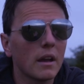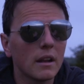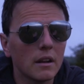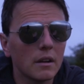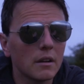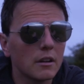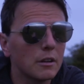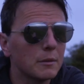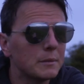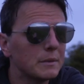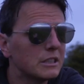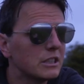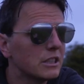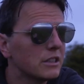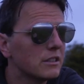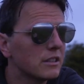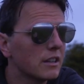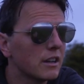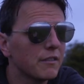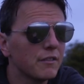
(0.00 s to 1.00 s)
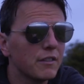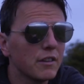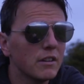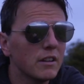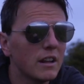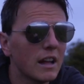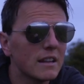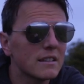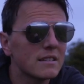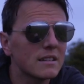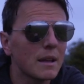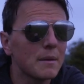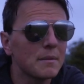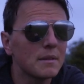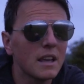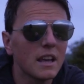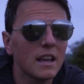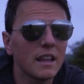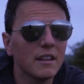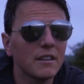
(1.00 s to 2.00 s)
and I'm gonna be shooting a few landscapes
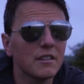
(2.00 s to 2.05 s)
here.